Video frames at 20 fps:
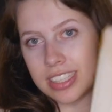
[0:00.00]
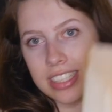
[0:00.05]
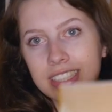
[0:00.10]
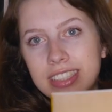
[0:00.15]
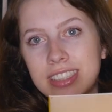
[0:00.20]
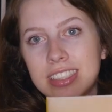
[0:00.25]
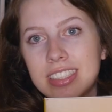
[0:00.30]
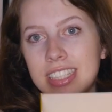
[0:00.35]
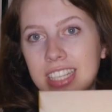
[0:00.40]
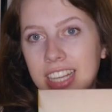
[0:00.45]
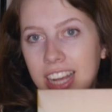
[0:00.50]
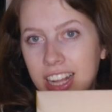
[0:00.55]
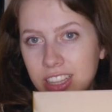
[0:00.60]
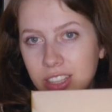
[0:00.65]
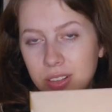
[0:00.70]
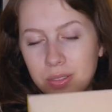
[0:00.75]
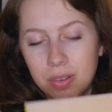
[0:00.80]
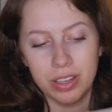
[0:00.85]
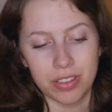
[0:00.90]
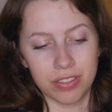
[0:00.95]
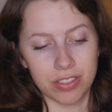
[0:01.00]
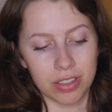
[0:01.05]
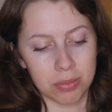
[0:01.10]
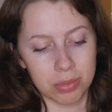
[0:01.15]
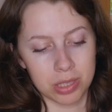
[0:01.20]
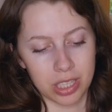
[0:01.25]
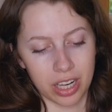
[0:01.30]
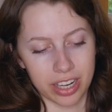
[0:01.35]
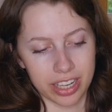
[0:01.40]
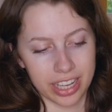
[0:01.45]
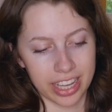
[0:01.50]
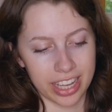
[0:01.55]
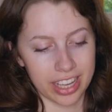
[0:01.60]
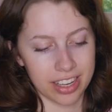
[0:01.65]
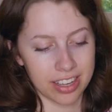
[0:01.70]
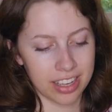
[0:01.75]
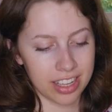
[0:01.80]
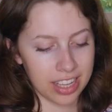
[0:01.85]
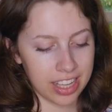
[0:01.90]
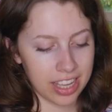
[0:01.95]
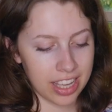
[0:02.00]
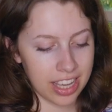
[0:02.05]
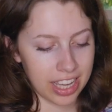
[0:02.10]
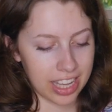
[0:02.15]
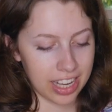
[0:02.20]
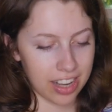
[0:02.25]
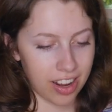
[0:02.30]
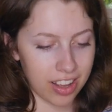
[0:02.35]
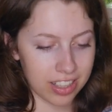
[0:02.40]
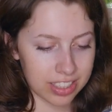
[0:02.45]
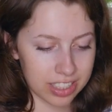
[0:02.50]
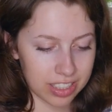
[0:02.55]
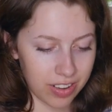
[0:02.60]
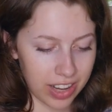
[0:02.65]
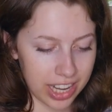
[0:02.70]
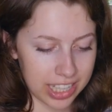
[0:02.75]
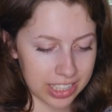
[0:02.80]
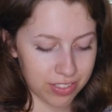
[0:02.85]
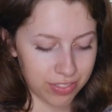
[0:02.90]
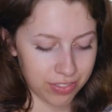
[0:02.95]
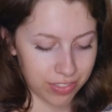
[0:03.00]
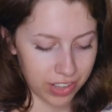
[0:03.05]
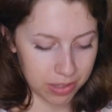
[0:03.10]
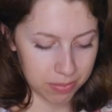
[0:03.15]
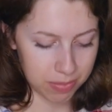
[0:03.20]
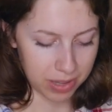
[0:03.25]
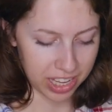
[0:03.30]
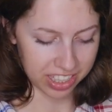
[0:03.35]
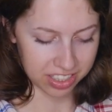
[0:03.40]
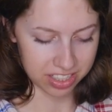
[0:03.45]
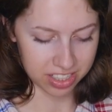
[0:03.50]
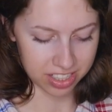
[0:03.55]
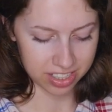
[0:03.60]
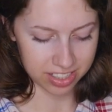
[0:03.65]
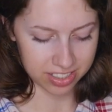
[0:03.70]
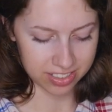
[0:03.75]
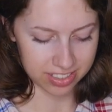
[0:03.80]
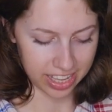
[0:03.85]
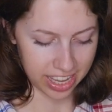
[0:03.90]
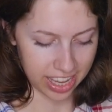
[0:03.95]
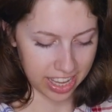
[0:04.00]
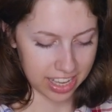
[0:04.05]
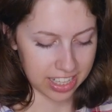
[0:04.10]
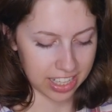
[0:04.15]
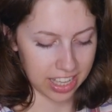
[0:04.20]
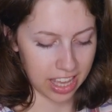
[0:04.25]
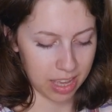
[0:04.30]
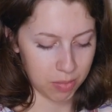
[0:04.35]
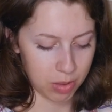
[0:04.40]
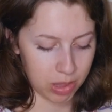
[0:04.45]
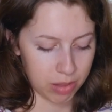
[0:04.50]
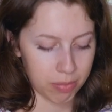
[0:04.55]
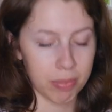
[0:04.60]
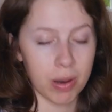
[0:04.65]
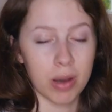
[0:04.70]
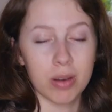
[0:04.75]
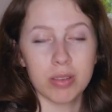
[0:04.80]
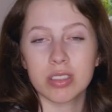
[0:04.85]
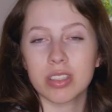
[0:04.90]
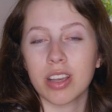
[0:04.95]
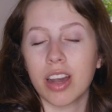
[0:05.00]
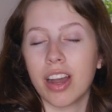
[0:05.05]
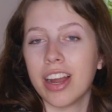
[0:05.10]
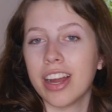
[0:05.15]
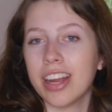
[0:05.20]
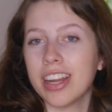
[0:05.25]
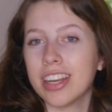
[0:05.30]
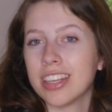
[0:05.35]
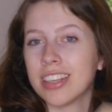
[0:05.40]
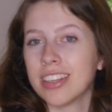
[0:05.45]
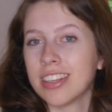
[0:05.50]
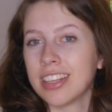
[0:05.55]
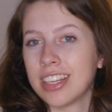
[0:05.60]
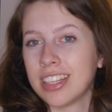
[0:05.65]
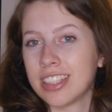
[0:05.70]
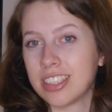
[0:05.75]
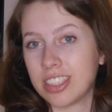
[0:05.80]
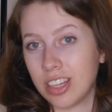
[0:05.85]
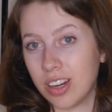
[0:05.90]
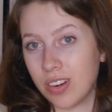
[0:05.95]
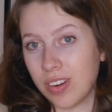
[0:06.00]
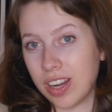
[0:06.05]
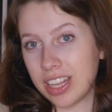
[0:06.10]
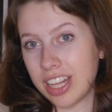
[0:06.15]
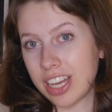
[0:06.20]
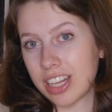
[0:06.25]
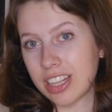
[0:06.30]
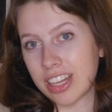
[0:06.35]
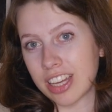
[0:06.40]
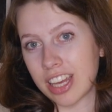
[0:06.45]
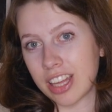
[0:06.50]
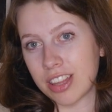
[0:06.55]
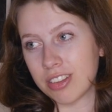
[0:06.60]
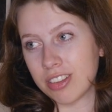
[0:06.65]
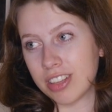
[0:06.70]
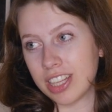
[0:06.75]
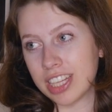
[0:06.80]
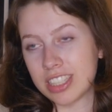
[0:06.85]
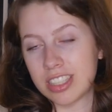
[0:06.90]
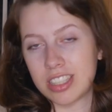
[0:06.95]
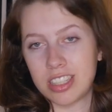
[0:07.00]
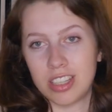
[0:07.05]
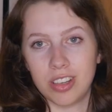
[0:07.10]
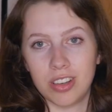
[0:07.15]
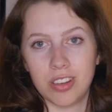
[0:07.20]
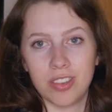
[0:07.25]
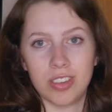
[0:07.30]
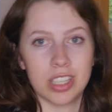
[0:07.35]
This is the yellow one from Target. It also has fun pictures and it came with a postcard. So I like looking through this too.